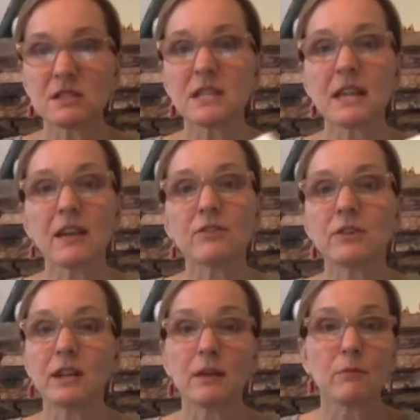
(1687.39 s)
together,
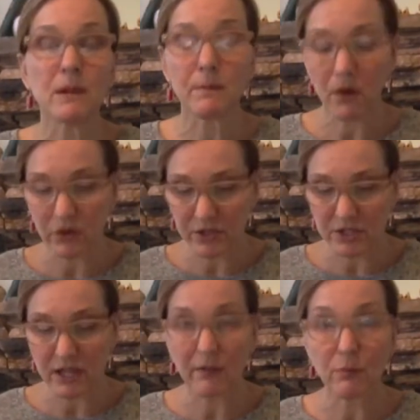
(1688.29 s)
and we apologize.